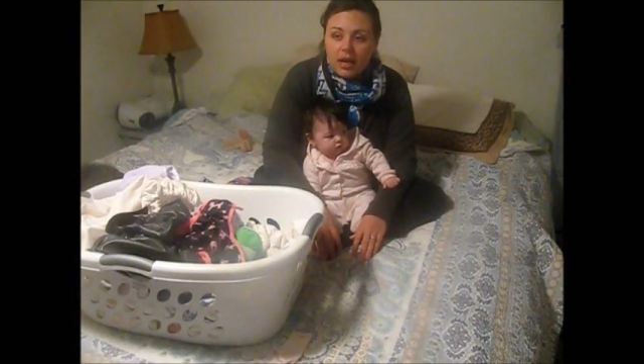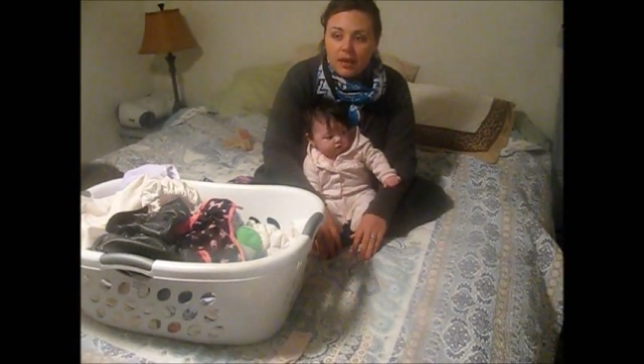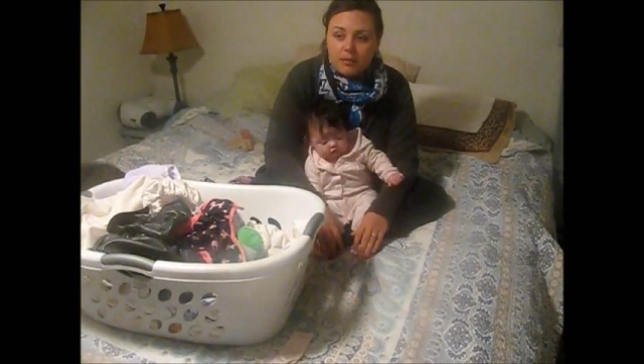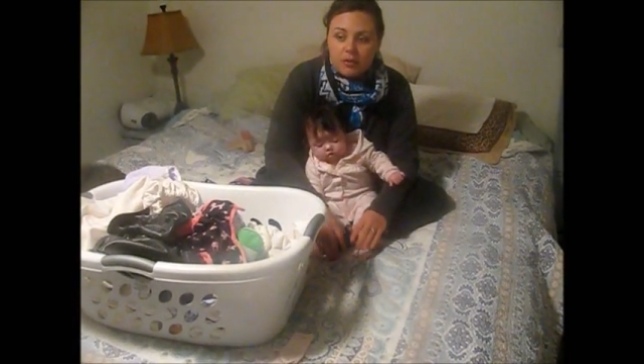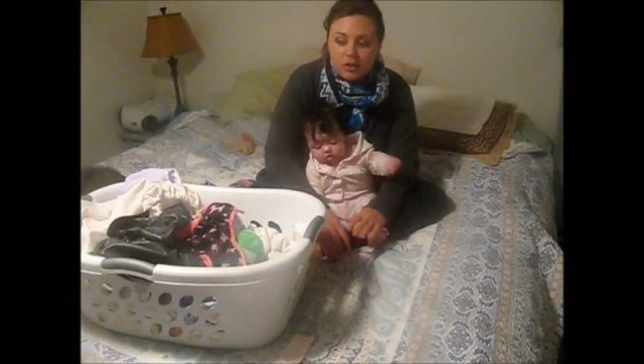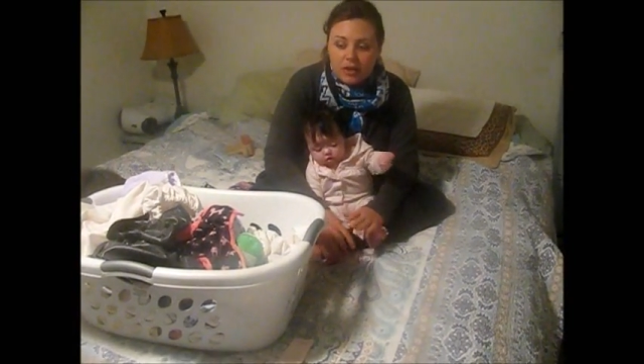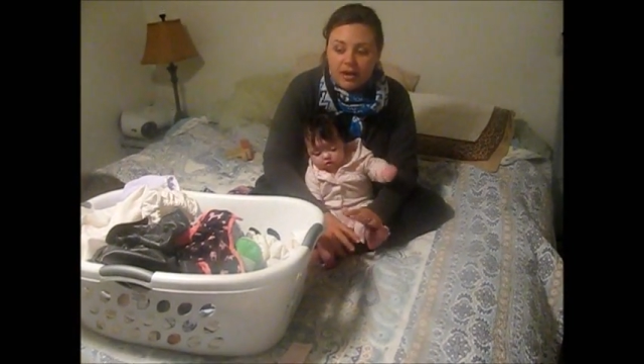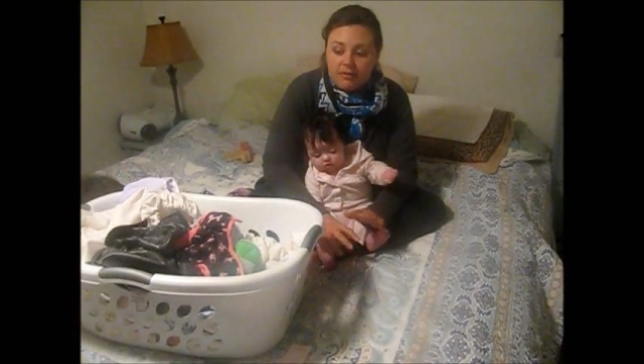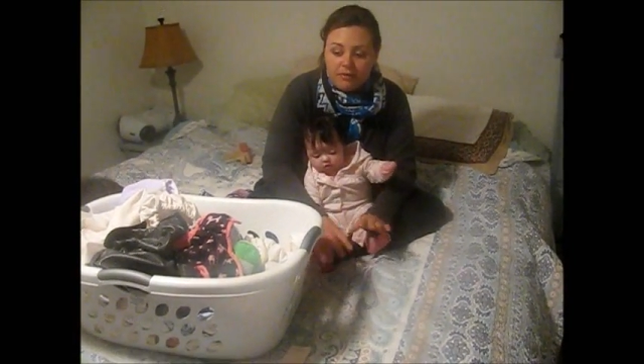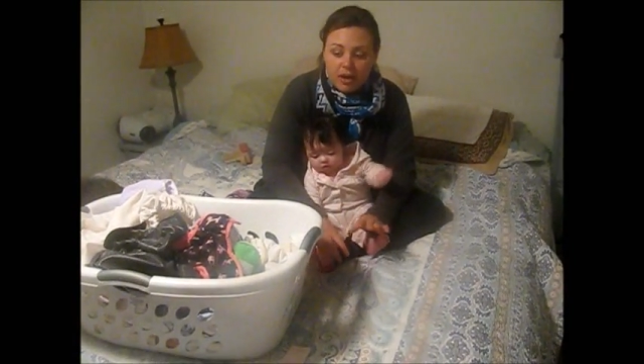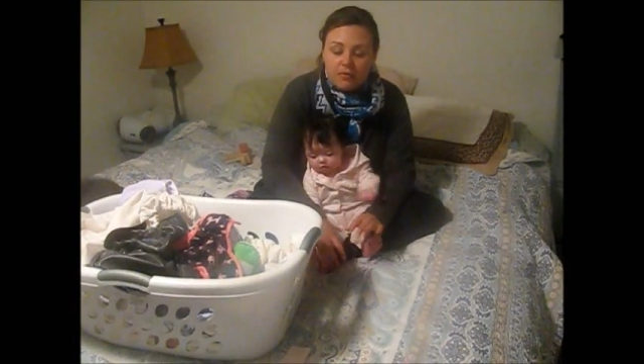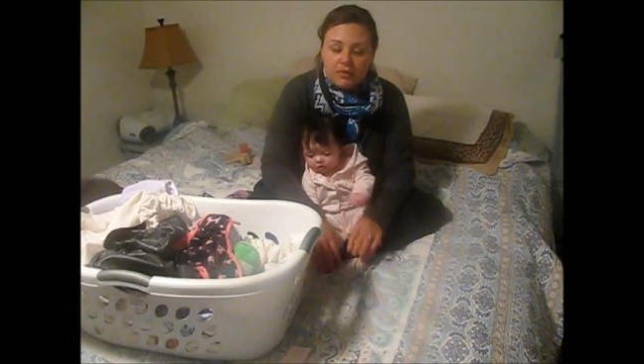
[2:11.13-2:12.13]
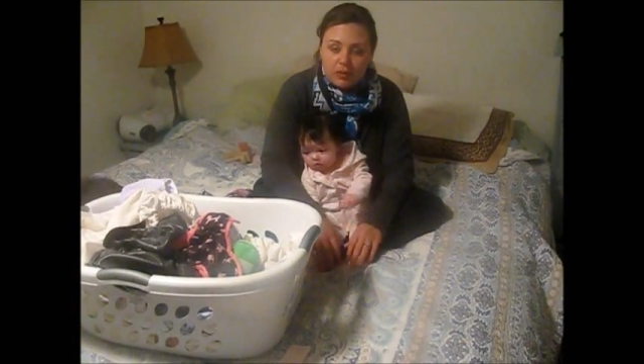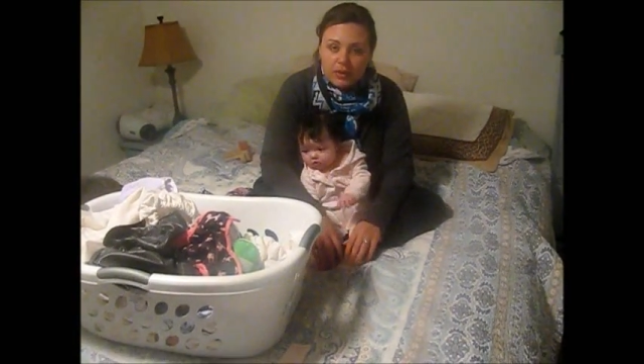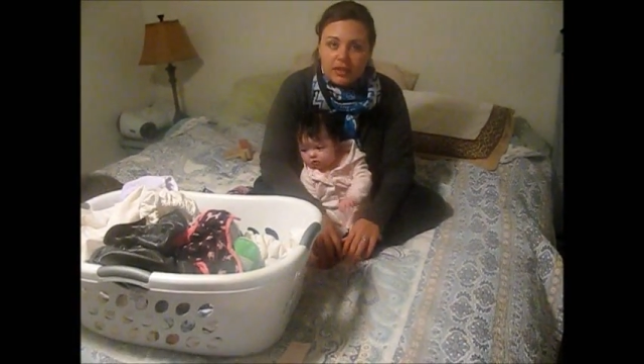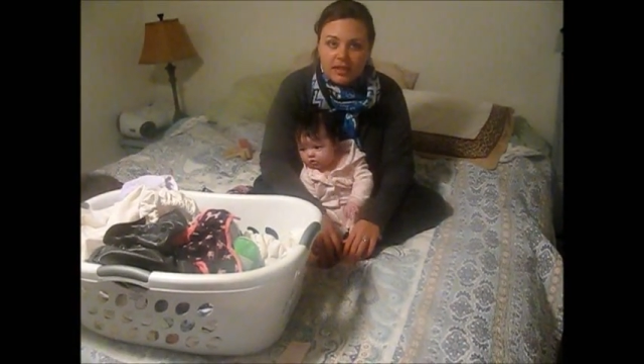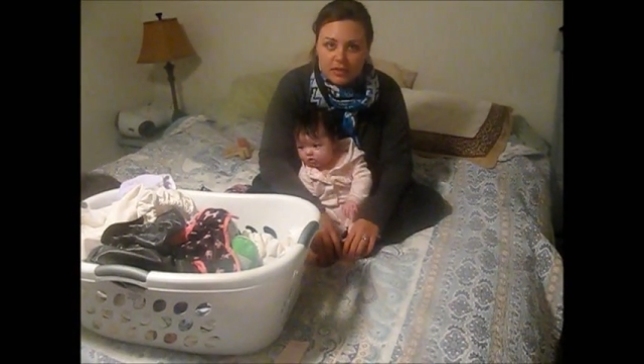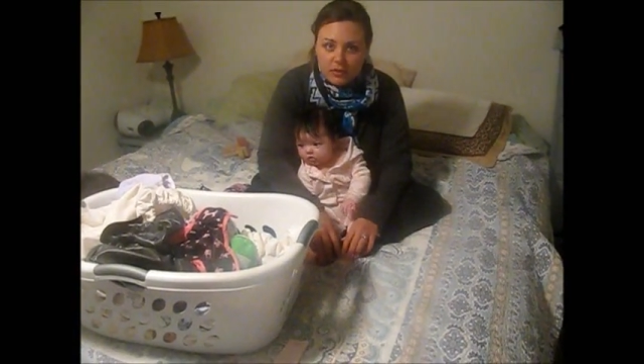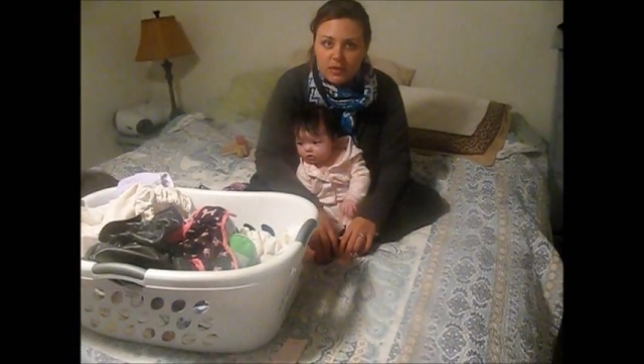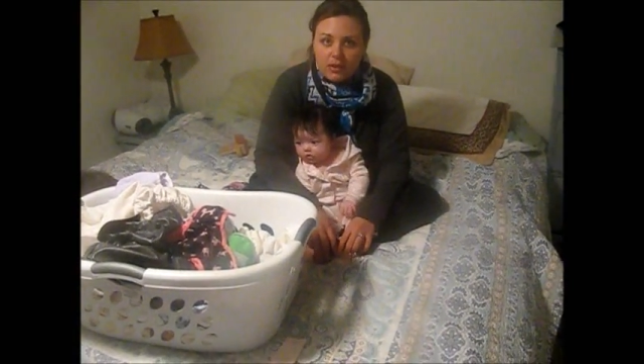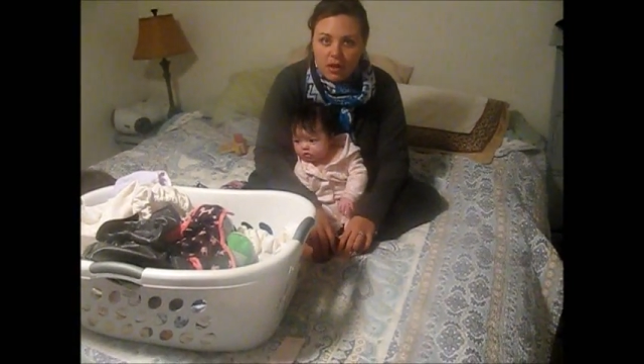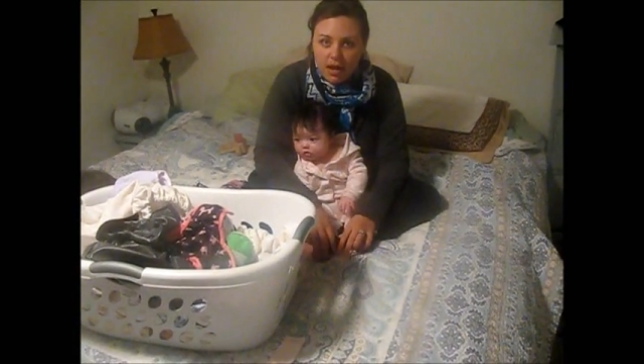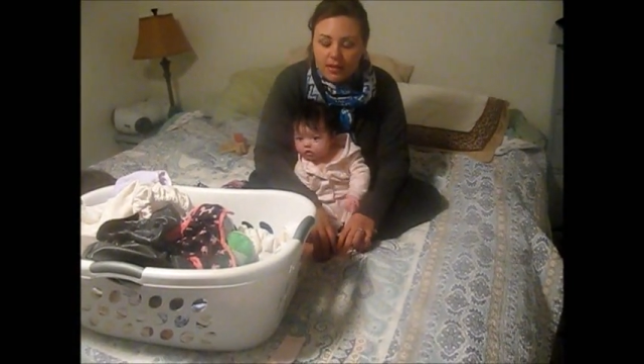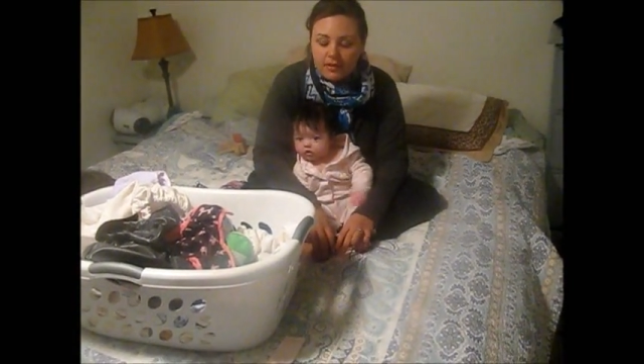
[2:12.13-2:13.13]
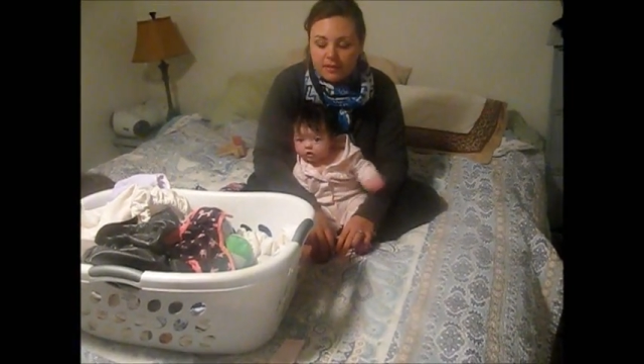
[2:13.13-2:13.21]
You should have far fewer leaks with cloth.